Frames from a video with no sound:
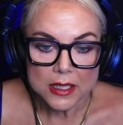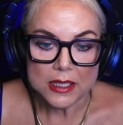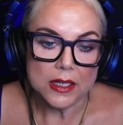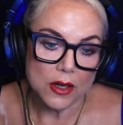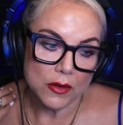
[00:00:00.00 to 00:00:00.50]

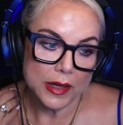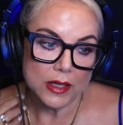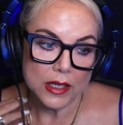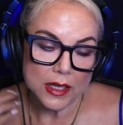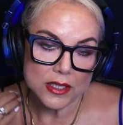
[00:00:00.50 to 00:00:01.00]
you know,
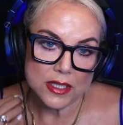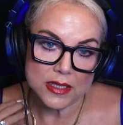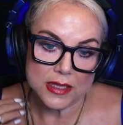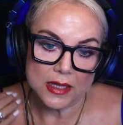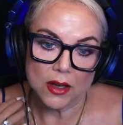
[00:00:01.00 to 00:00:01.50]
and and
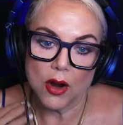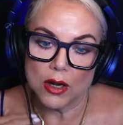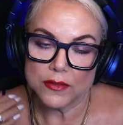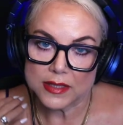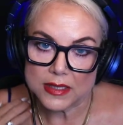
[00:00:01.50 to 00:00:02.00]
just data
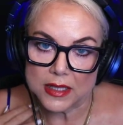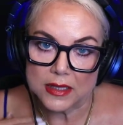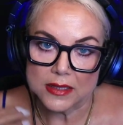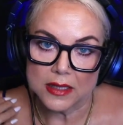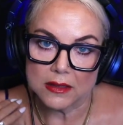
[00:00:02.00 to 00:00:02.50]
harvesting
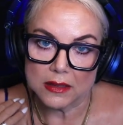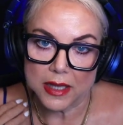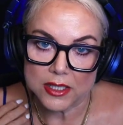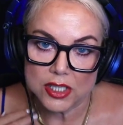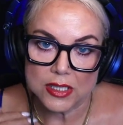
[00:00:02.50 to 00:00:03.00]
and data
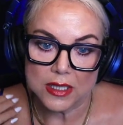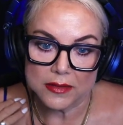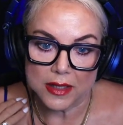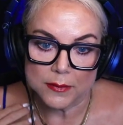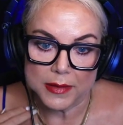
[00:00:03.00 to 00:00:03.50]
collection,
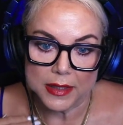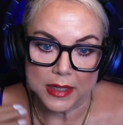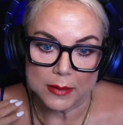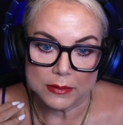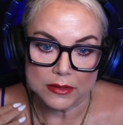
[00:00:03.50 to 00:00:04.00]
and then being
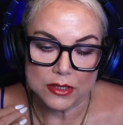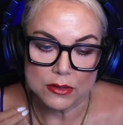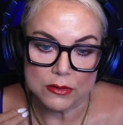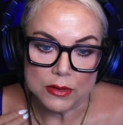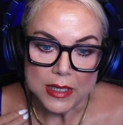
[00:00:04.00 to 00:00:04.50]
able
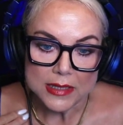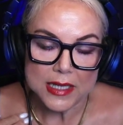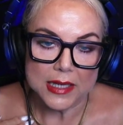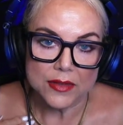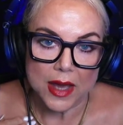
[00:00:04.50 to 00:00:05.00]
to
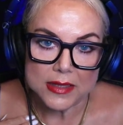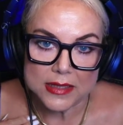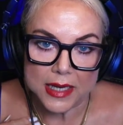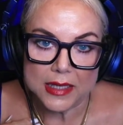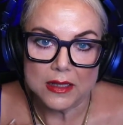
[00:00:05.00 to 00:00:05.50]
take that
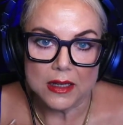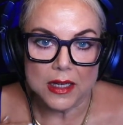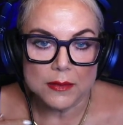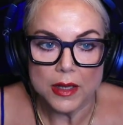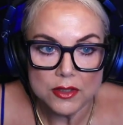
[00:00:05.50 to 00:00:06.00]
data
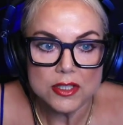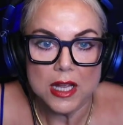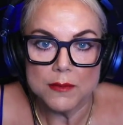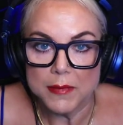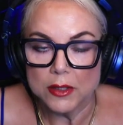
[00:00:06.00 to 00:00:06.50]
and
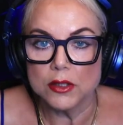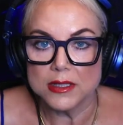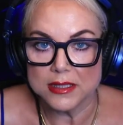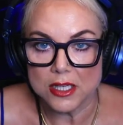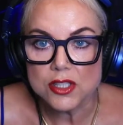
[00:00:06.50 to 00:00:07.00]
just make good
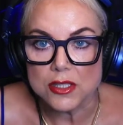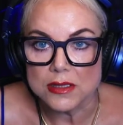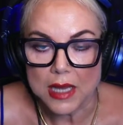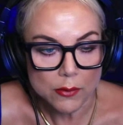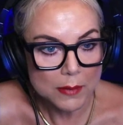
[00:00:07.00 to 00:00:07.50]
decisions.
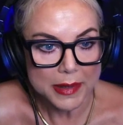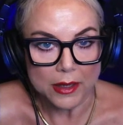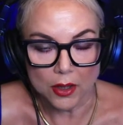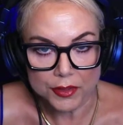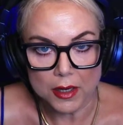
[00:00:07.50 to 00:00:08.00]
I want my
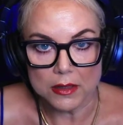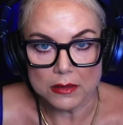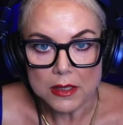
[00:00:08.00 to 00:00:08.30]
healthcare